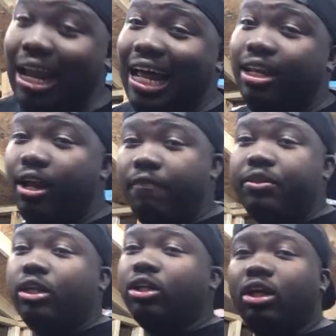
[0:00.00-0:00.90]
I love
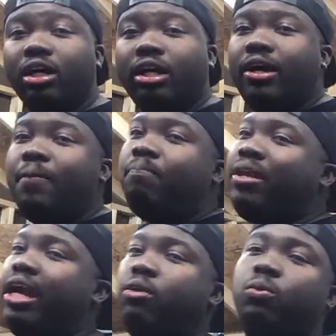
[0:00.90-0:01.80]
the look,
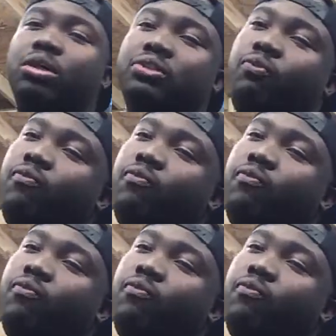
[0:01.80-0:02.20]
it was